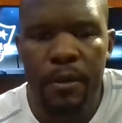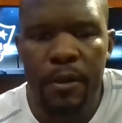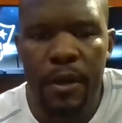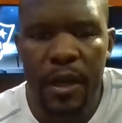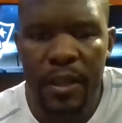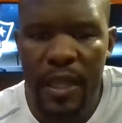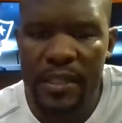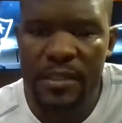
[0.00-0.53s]

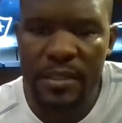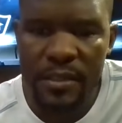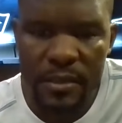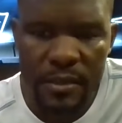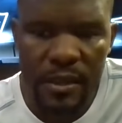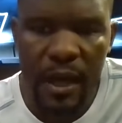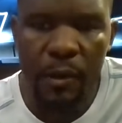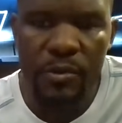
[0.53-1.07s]
And
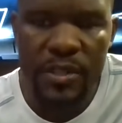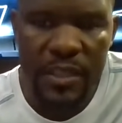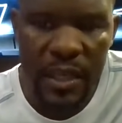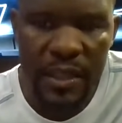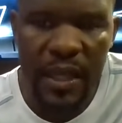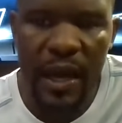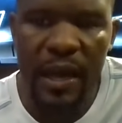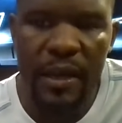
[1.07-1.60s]
I would say
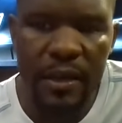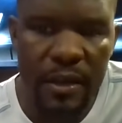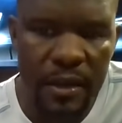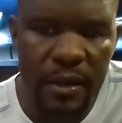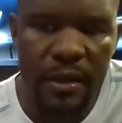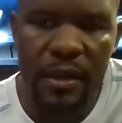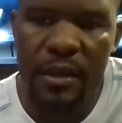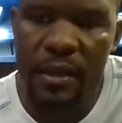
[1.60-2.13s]
that
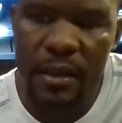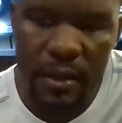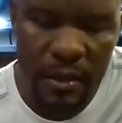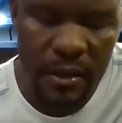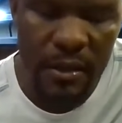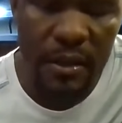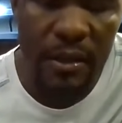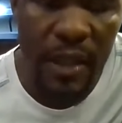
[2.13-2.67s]

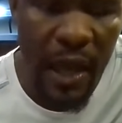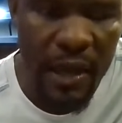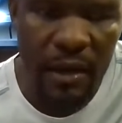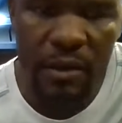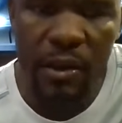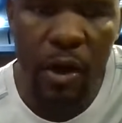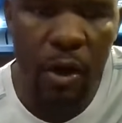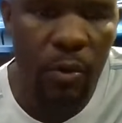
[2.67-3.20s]

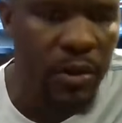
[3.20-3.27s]
along